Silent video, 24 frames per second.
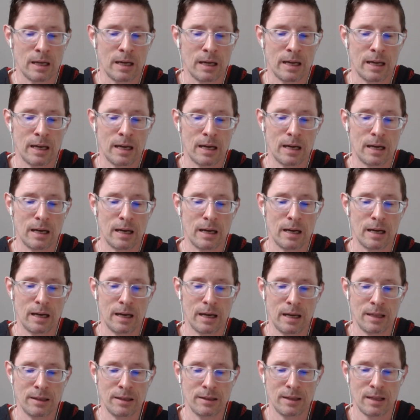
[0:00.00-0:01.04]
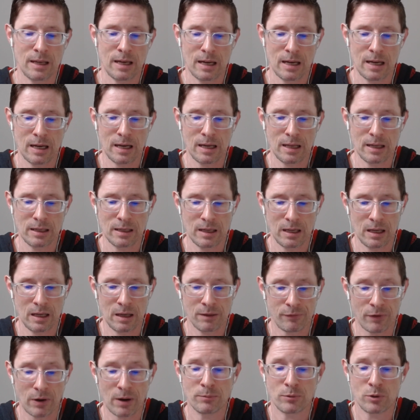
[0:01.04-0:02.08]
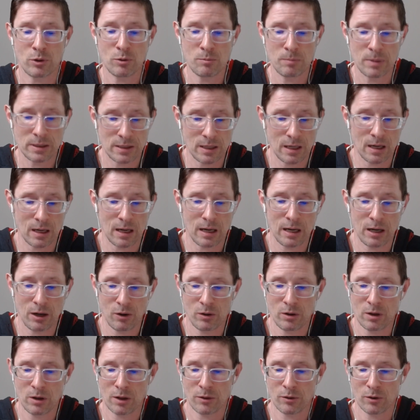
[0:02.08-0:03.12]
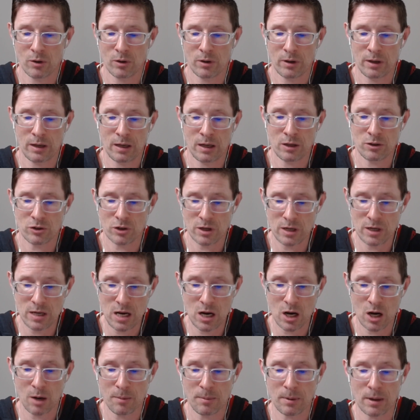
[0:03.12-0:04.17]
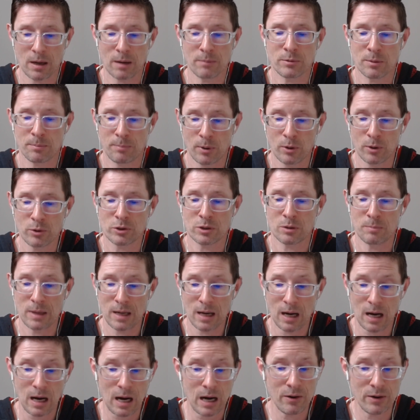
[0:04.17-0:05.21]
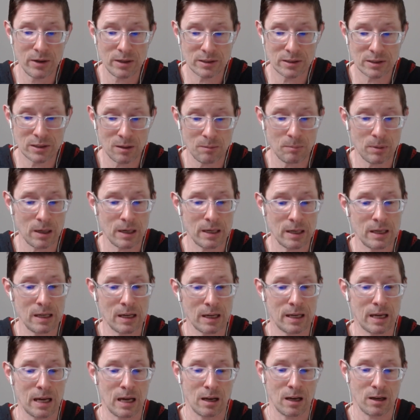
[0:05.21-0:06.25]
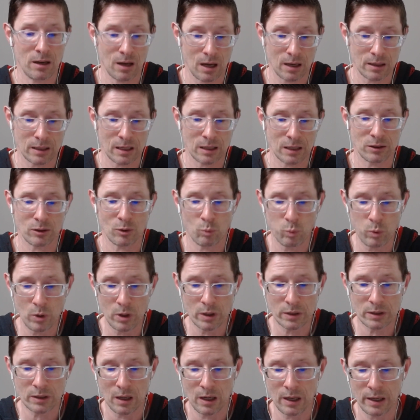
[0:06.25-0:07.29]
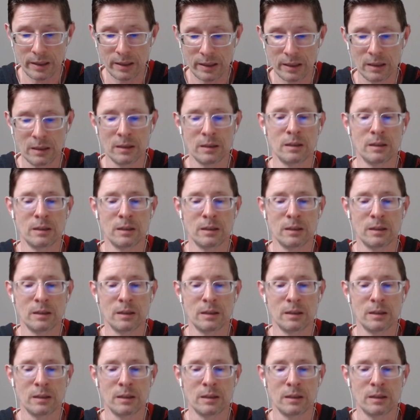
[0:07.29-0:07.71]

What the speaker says: And then if I'm too busy to hire another engineer, but I'm supposed to be hiring somebody, I can't not get the work done.